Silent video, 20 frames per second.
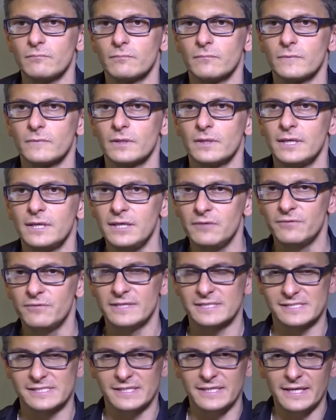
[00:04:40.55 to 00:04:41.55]
The
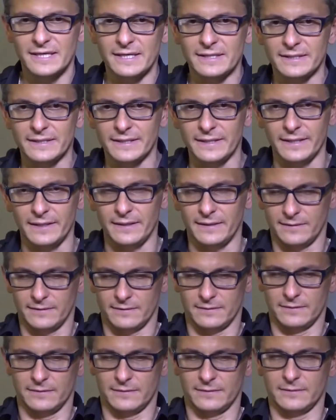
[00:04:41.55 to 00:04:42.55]
clothes
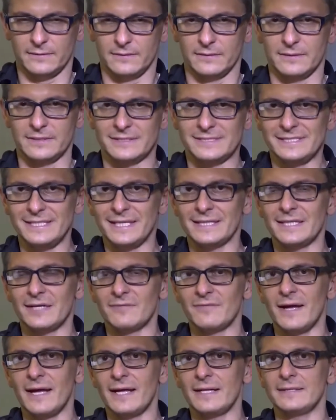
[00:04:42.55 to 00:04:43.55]
but the
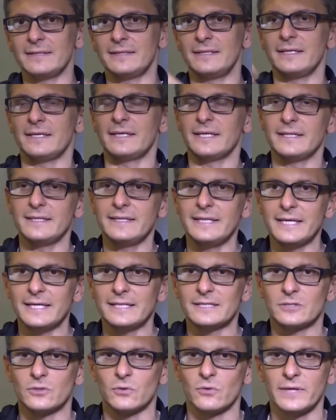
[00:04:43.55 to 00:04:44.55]
front side and
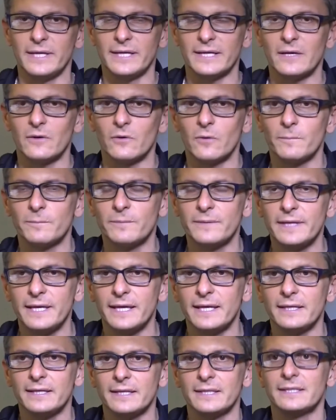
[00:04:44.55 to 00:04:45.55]
back were full
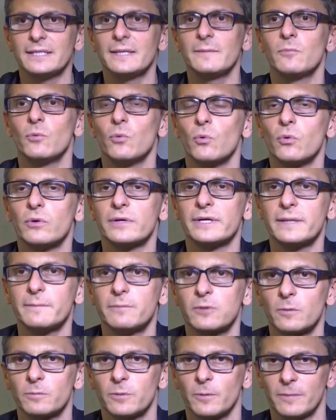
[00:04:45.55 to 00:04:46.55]
of holes just
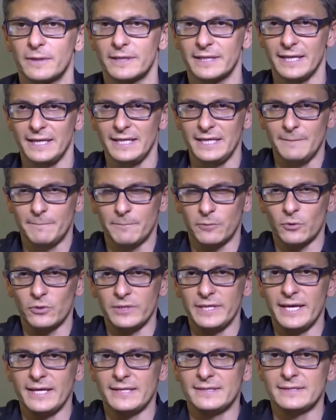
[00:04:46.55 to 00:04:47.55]
because the bullets
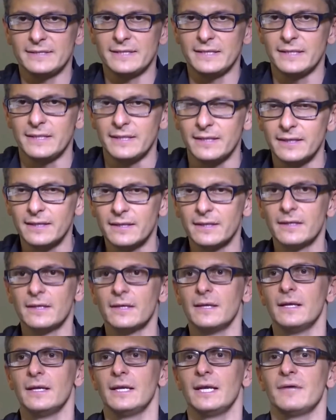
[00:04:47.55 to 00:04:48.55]
had
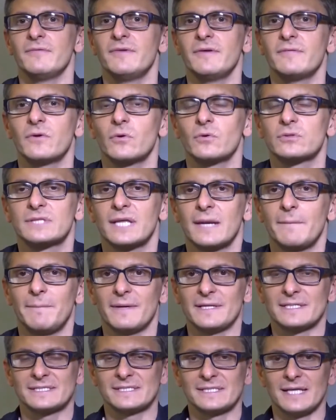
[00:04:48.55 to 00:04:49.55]
passed him
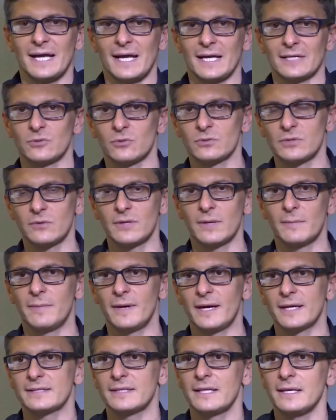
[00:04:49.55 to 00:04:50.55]
from one side to
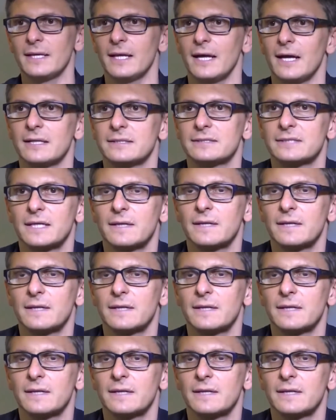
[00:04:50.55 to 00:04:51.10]
another.